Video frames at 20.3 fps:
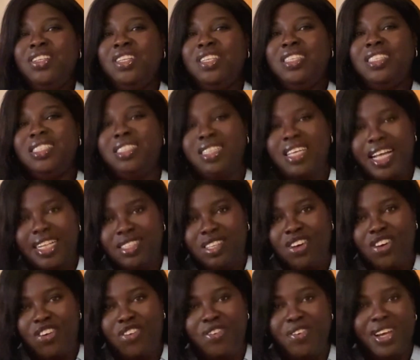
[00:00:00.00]
Set
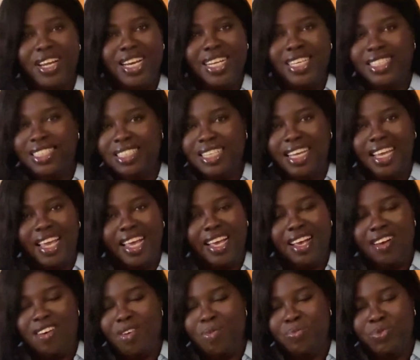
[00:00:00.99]
realistic
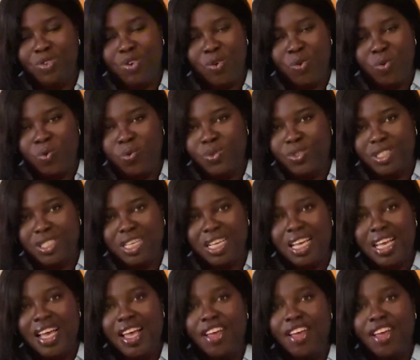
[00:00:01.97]
income goals.